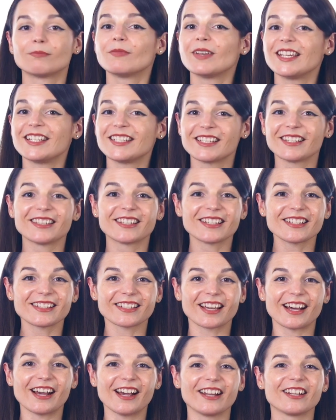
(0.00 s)
And in this
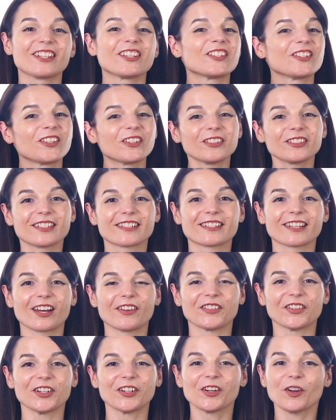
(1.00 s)
guide, you'll
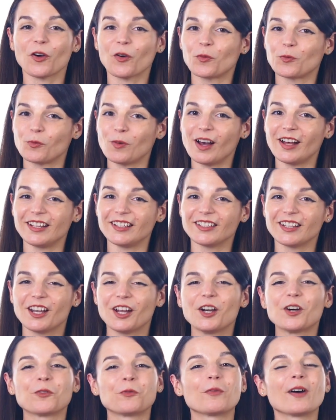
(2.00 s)
discover 1.
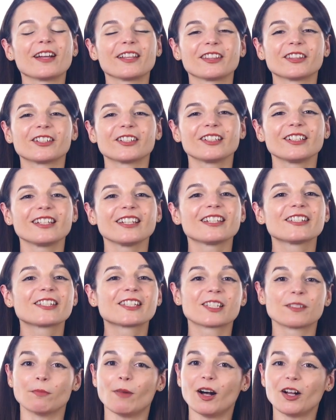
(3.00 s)
Why learning in
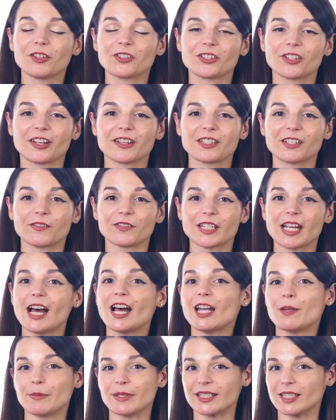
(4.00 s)
small chunks of
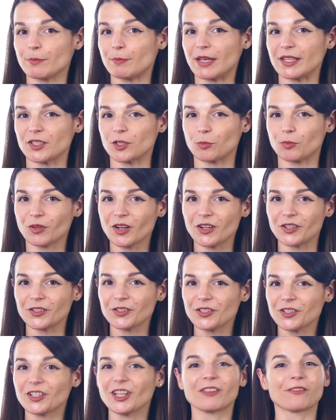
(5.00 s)
time is the best
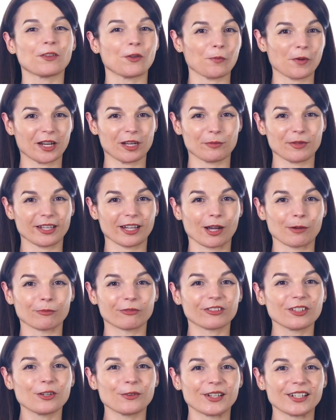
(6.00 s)
approach if you want to become
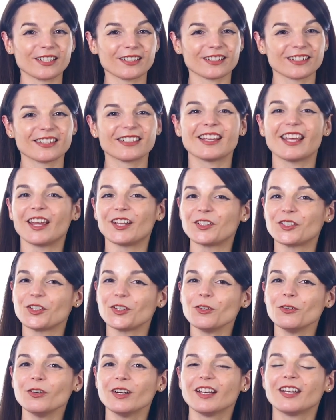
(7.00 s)
fluent, and
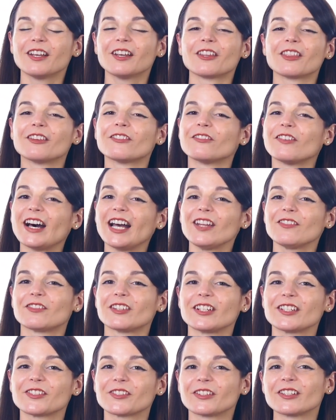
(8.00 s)
2. The 5
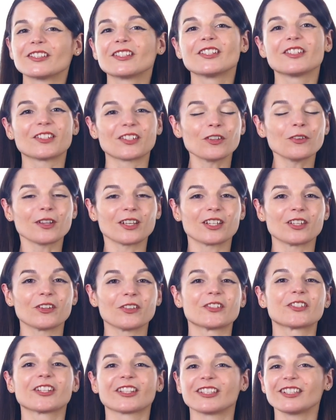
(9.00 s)
resources you can
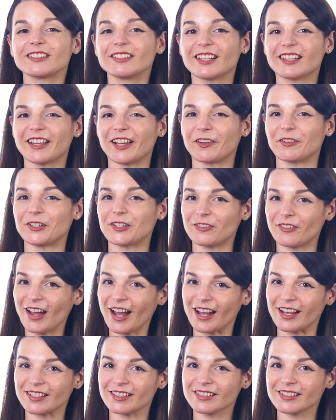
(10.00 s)
use to learn the language
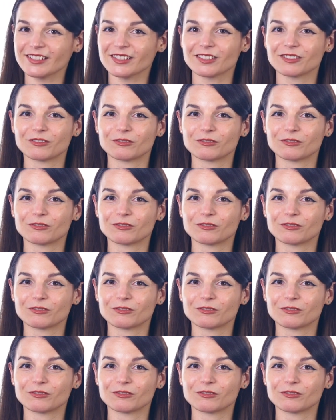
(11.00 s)
fast.